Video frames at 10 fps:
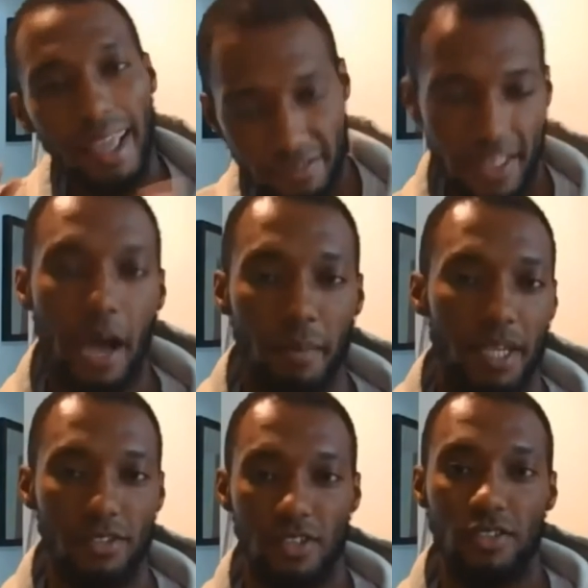If that
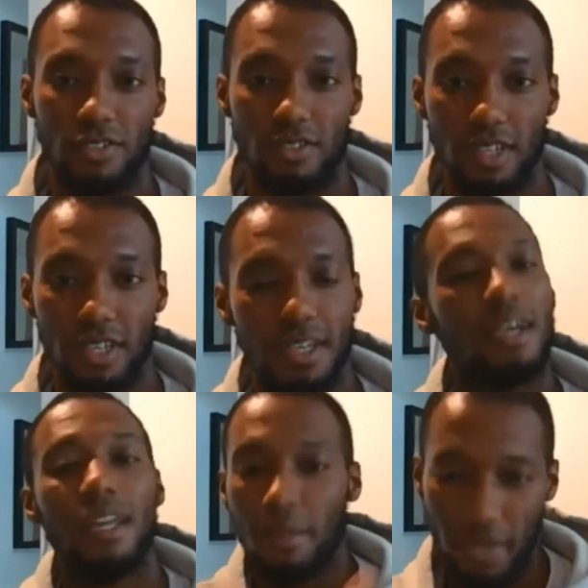makes sense. Yeah?
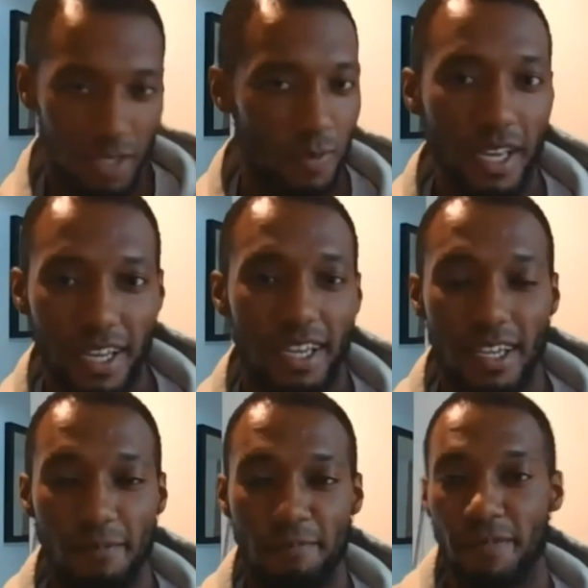Let me explain
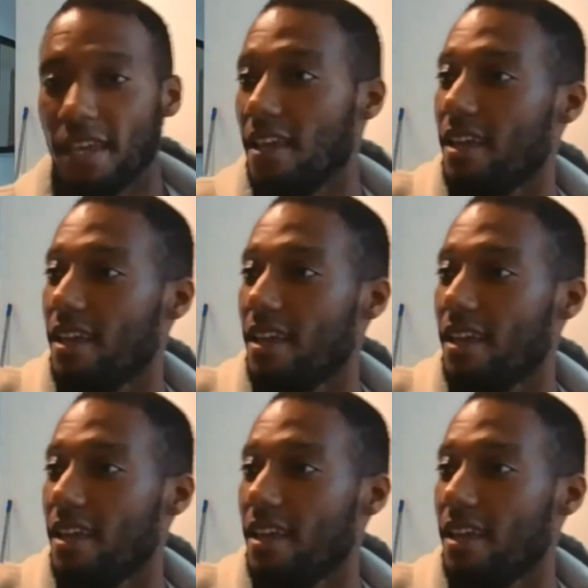it again.